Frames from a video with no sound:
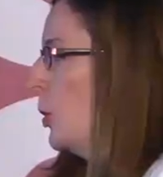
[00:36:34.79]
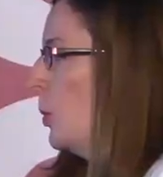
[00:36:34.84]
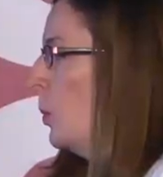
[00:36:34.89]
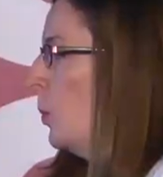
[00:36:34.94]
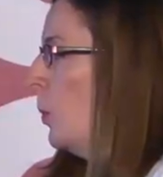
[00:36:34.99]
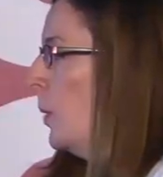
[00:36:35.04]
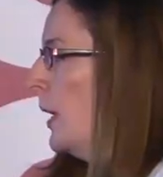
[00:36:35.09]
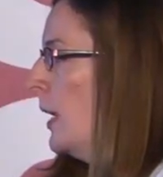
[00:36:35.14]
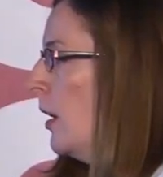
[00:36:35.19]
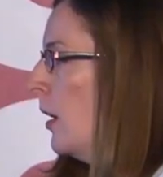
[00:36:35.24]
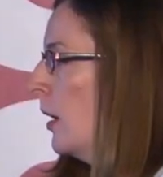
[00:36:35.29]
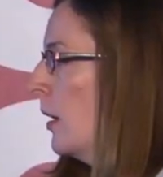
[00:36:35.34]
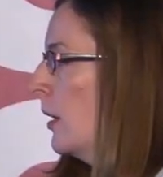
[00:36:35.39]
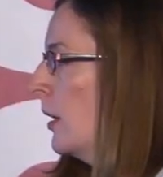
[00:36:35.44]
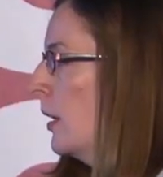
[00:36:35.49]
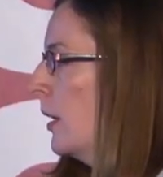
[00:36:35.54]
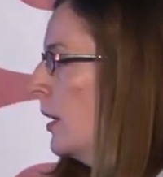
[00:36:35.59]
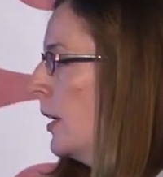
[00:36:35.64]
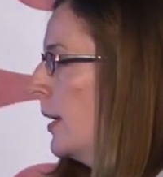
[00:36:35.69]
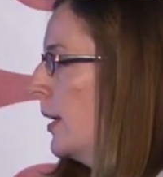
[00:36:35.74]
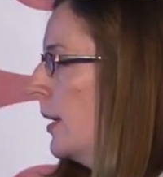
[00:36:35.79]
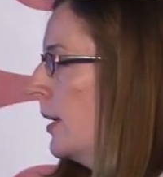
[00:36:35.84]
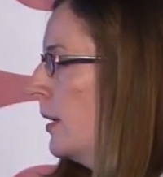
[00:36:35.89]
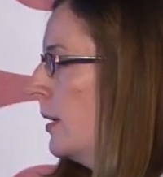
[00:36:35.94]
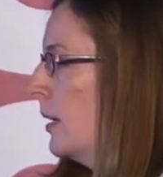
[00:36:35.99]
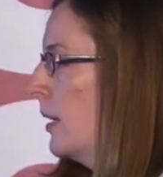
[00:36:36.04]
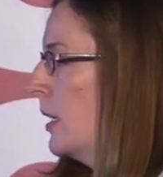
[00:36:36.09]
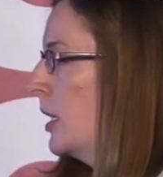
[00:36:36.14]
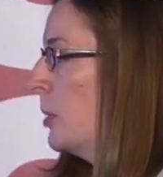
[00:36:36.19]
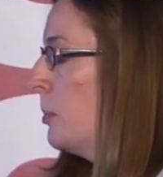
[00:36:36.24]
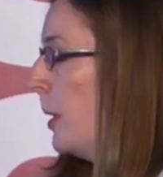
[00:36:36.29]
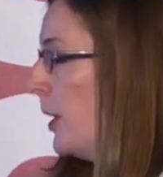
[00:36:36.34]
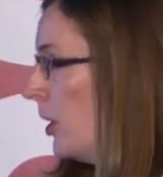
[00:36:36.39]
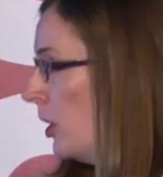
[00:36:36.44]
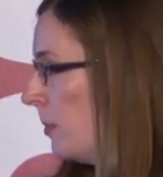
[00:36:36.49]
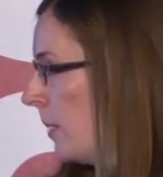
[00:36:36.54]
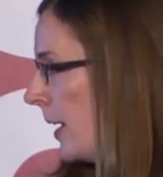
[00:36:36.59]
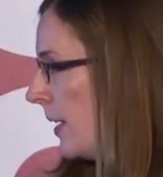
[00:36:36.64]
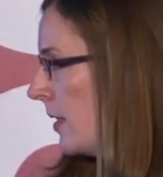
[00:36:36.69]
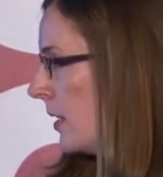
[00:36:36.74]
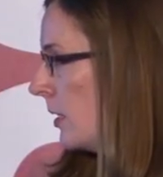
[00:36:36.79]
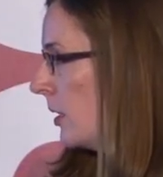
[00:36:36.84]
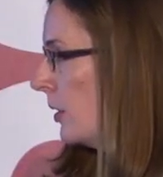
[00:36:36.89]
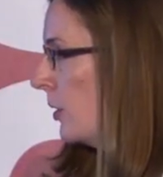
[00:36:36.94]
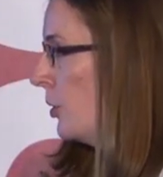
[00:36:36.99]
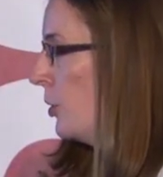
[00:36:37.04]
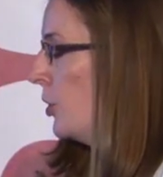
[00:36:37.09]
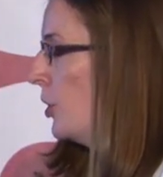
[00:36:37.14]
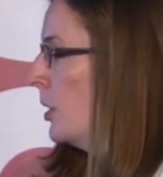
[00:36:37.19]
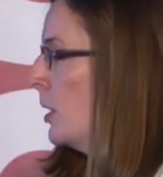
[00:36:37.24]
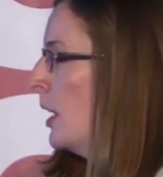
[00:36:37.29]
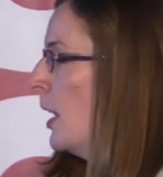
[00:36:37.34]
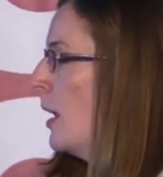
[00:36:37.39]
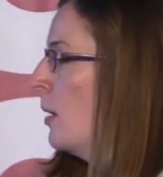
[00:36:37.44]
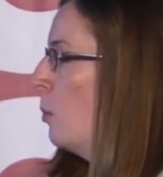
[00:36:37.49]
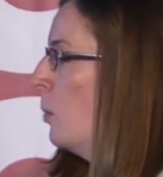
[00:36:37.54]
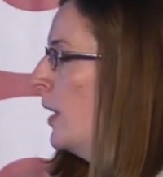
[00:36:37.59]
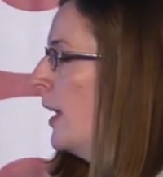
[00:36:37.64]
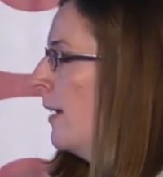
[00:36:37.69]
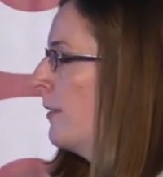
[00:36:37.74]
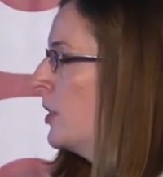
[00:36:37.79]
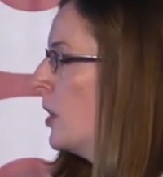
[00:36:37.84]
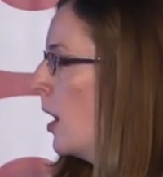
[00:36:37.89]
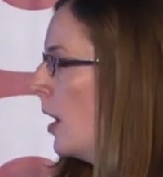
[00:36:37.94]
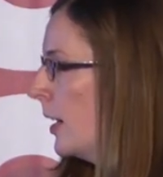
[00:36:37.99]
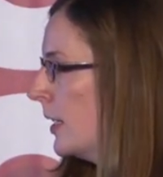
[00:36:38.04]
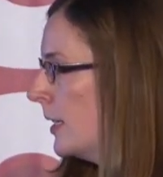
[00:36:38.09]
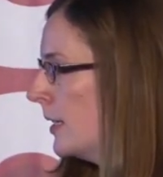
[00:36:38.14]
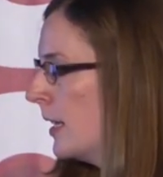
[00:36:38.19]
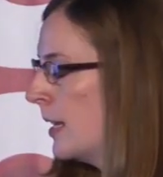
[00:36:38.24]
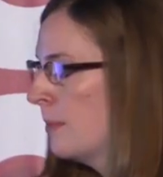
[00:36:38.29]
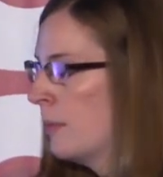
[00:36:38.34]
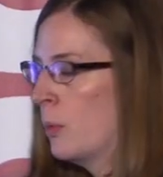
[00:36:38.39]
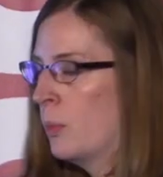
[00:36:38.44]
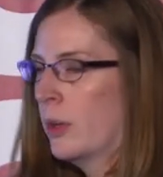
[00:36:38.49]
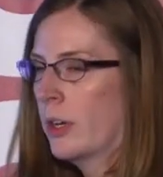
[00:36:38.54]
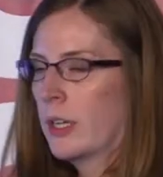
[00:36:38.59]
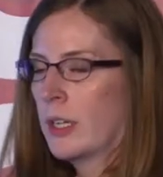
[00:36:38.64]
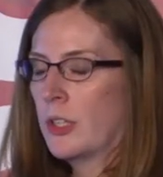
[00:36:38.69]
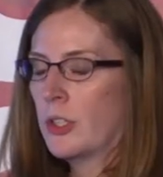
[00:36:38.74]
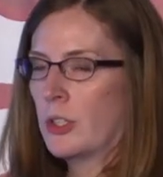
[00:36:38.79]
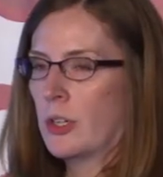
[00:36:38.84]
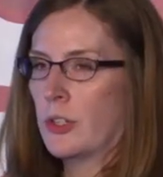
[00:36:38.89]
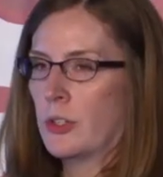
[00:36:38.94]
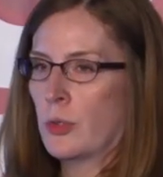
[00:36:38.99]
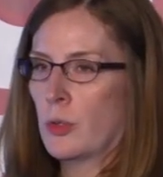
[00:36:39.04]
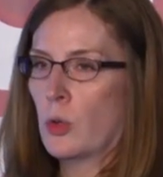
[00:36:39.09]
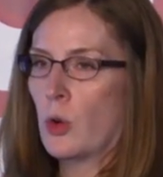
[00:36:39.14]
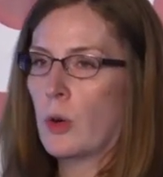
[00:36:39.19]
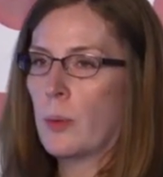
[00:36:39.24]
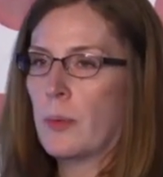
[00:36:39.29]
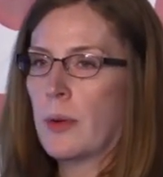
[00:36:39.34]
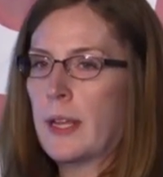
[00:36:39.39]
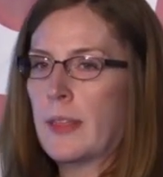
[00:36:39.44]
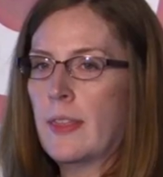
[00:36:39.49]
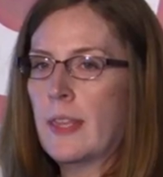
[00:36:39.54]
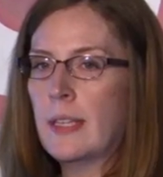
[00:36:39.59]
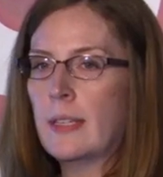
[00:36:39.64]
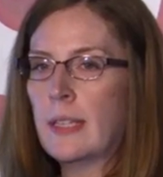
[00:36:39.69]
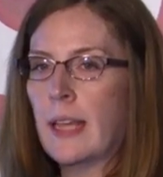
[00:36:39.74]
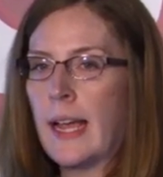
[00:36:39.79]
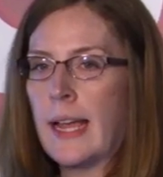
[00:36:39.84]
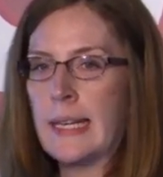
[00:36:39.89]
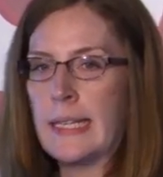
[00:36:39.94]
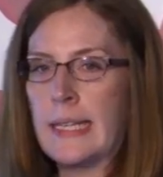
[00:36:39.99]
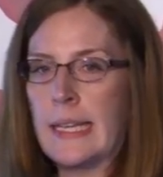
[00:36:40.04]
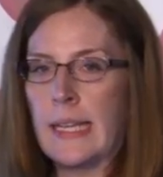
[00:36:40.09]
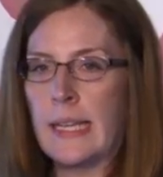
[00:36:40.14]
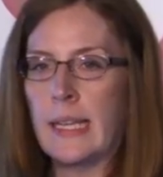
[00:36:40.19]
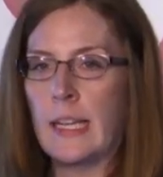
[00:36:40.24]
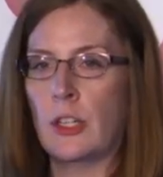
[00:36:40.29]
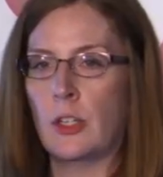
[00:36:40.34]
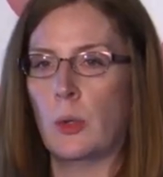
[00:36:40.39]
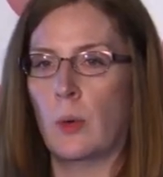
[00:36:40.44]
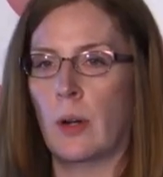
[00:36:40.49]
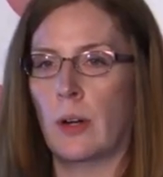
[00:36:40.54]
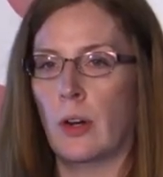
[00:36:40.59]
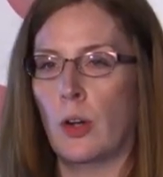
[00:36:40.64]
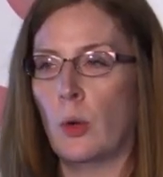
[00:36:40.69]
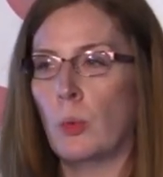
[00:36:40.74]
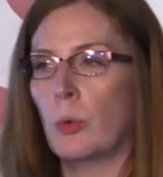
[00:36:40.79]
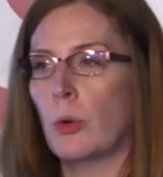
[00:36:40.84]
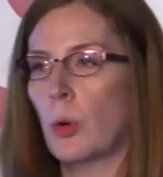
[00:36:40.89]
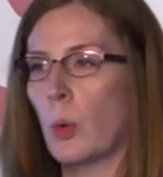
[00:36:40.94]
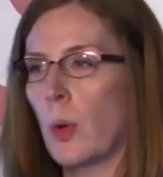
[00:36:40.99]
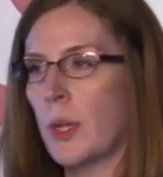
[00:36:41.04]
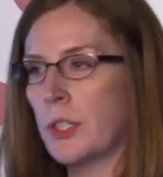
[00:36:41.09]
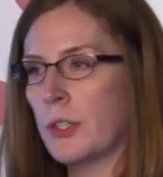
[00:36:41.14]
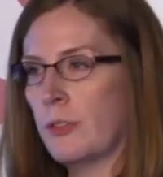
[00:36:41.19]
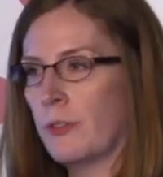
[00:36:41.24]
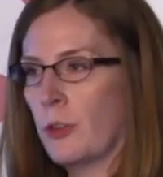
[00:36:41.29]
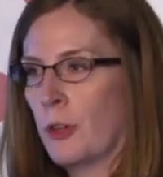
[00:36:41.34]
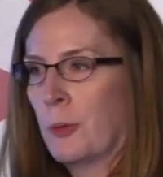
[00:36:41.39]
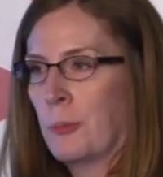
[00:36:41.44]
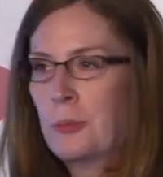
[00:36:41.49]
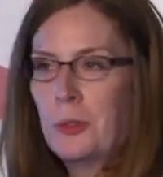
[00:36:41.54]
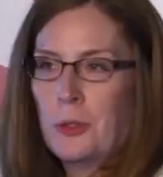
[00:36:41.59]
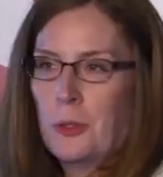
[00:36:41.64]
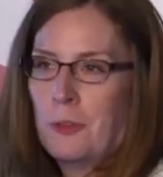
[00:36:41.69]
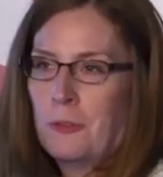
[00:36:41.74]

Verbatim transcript: So we are inspired by this solution, and we have talked to them, and we're going to start to incorporate this idea into our own request forms.